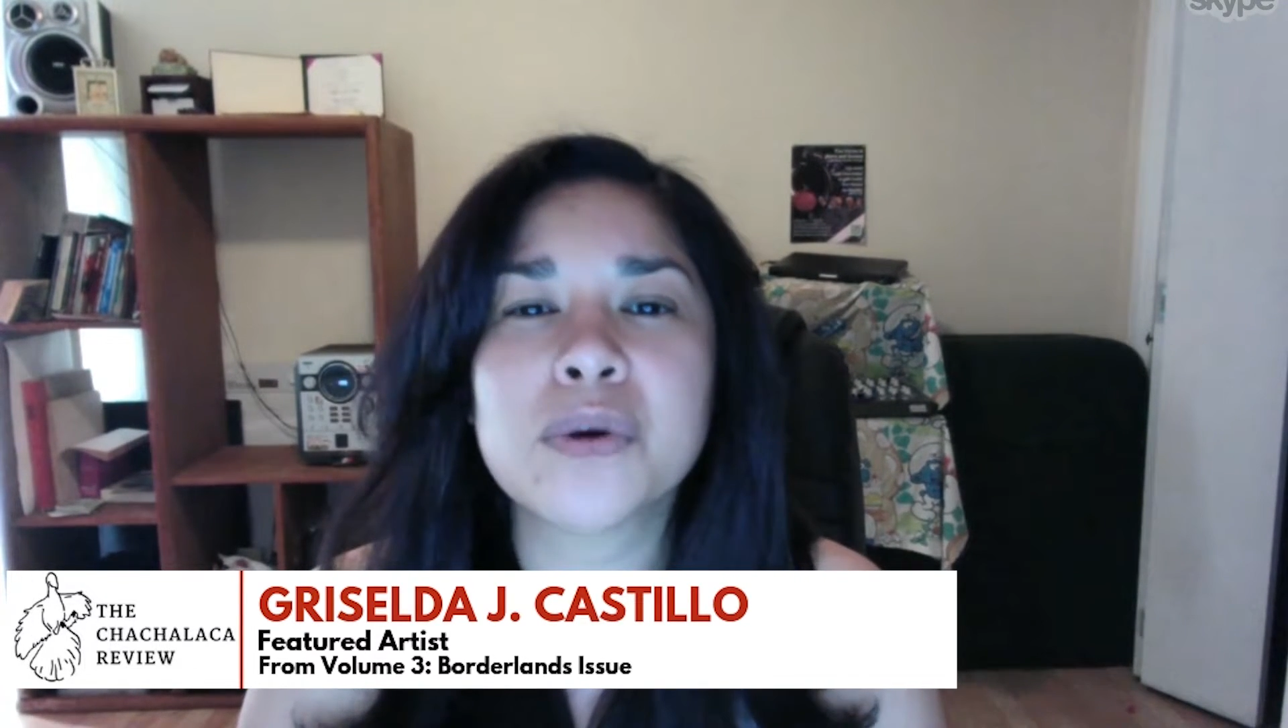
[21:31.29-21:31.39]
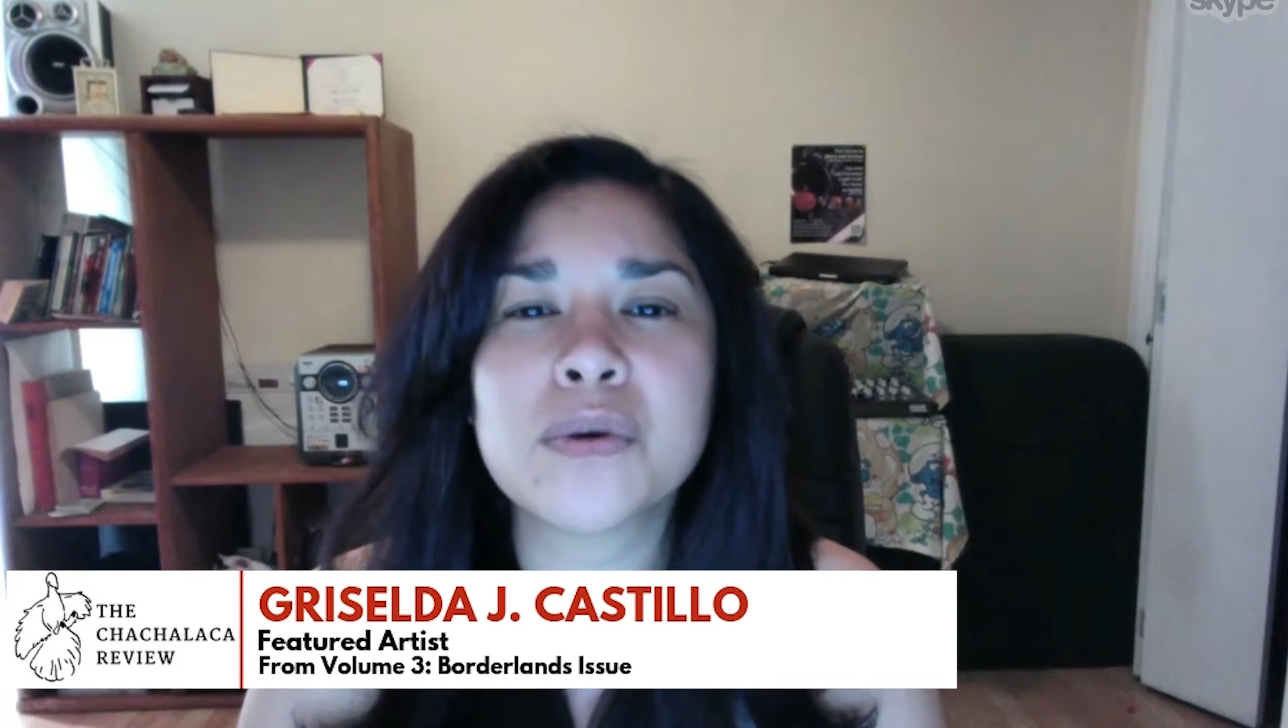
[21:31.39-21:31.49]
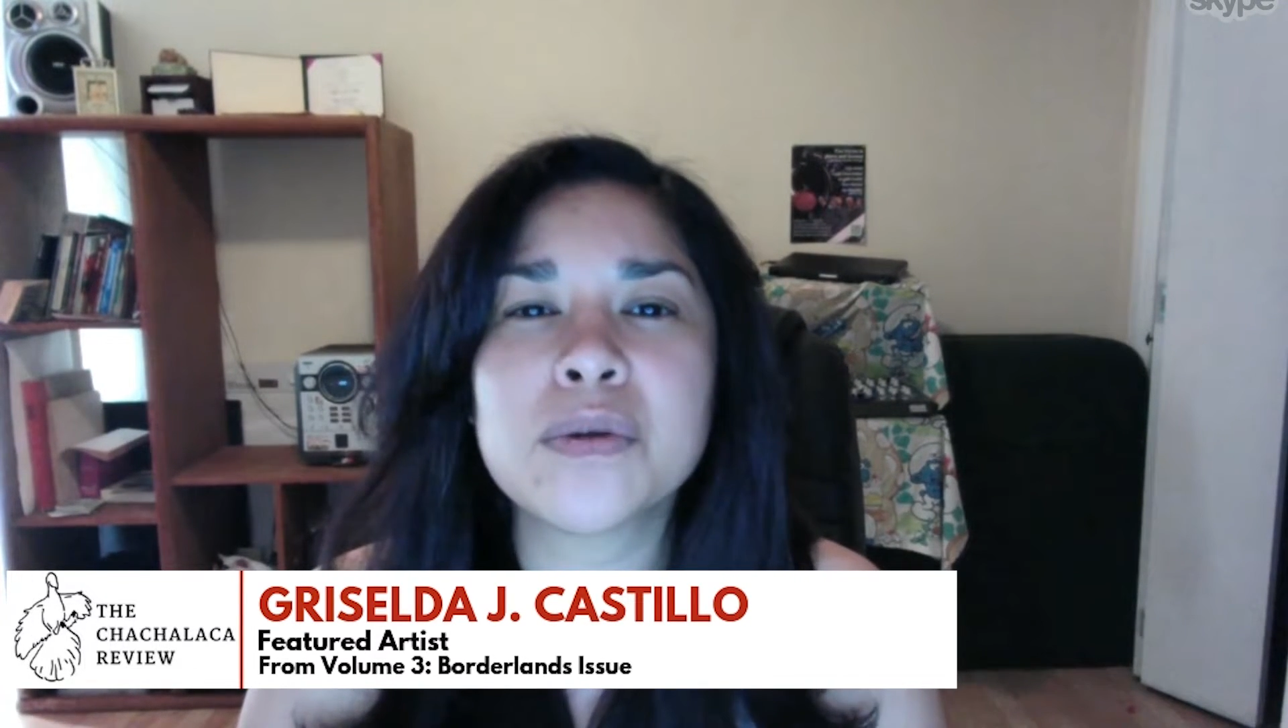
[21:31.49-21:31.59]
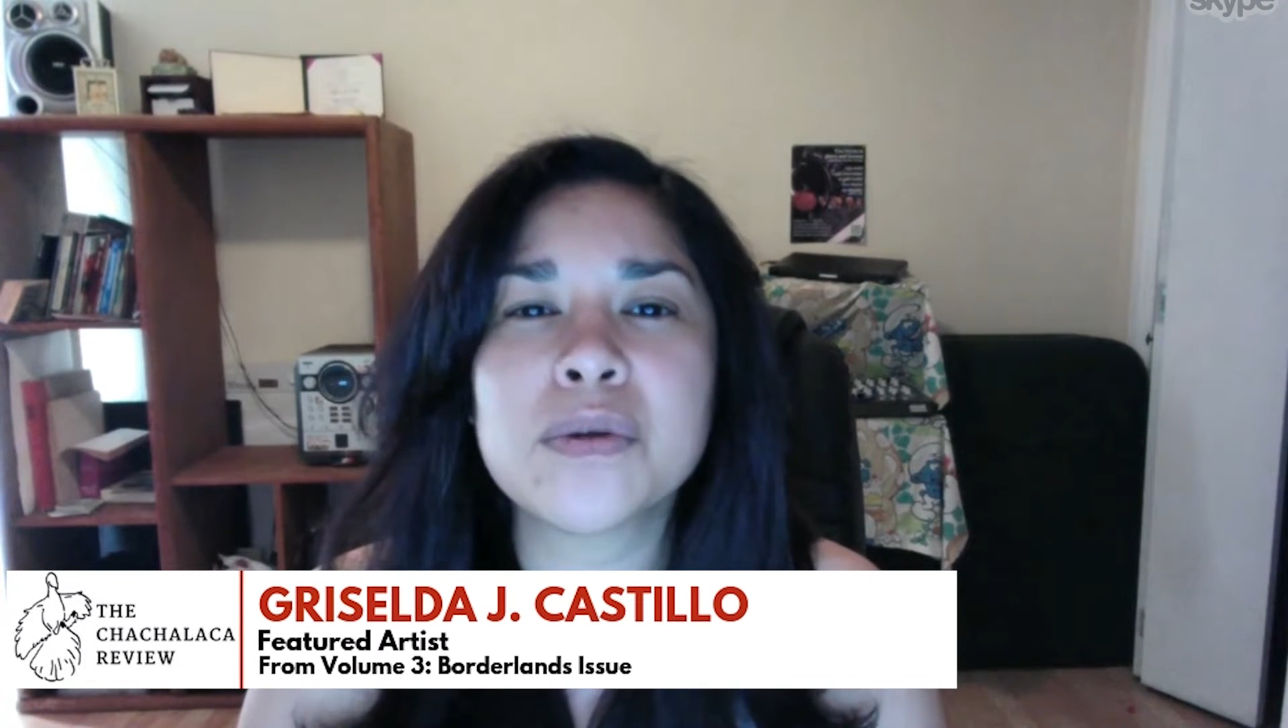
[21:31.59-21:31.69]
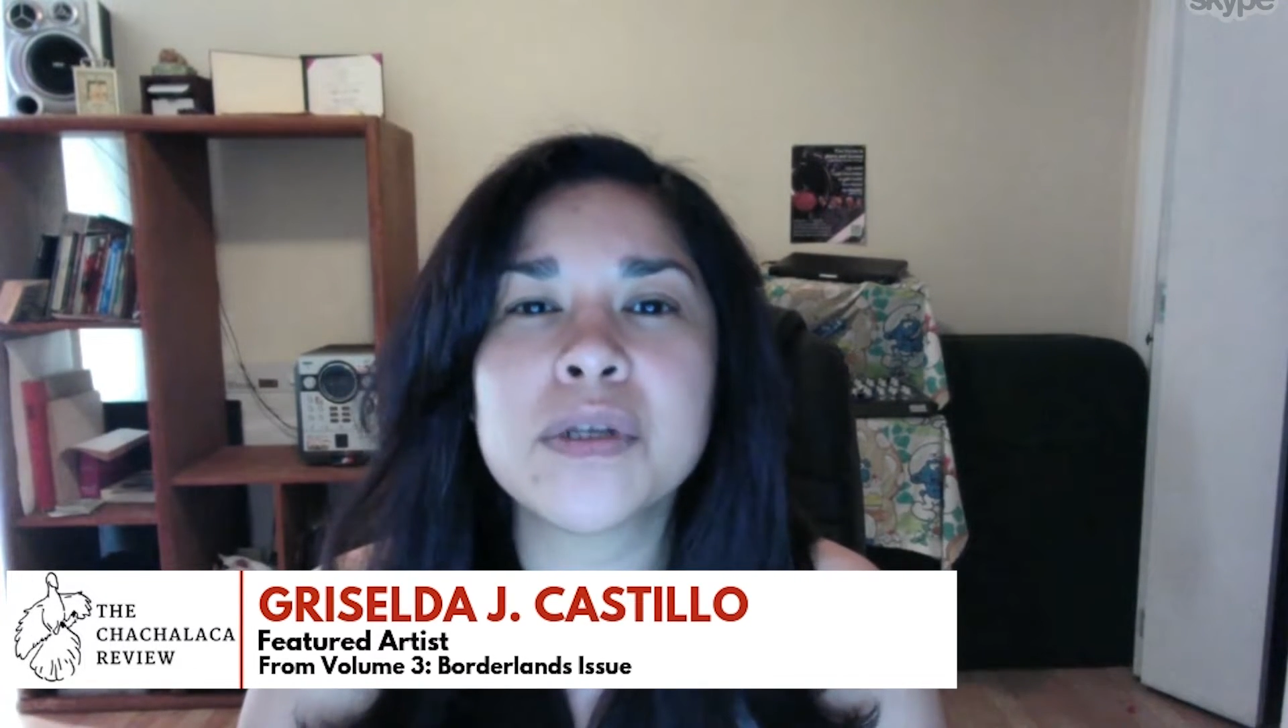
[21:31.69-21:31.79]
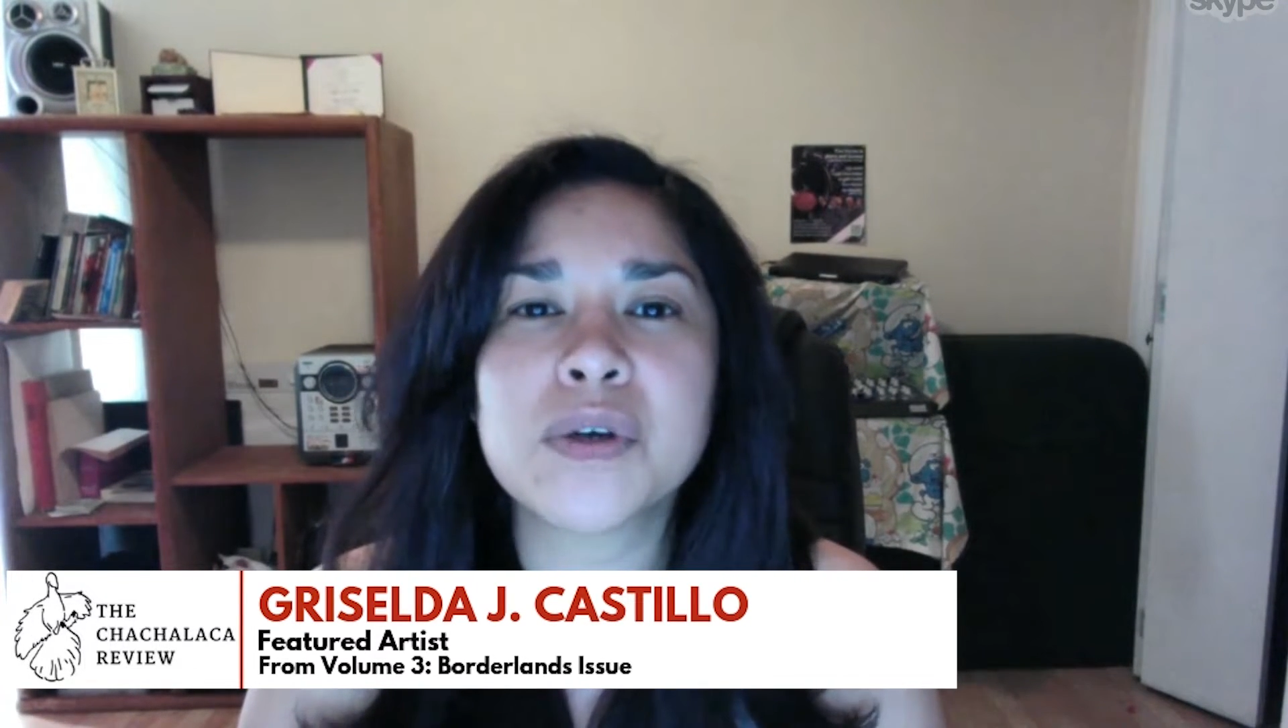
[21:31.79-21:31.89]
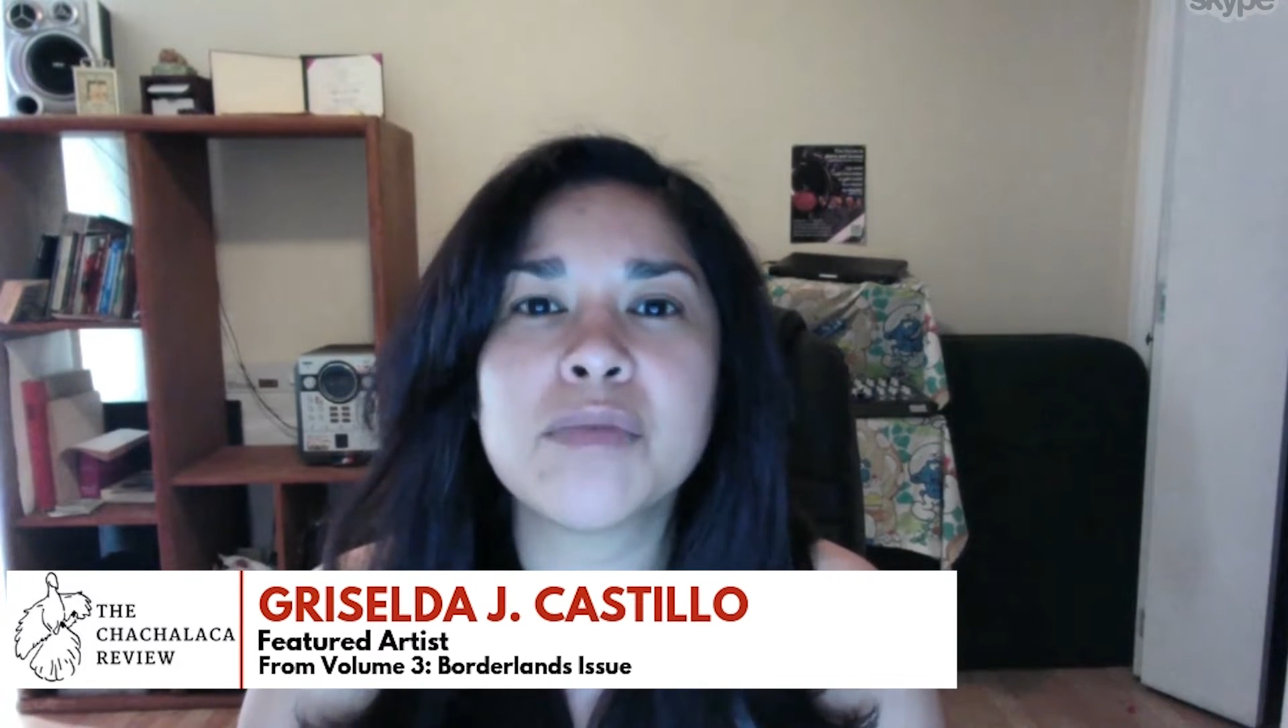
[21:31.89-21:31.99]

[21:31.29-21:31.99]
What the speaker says: only so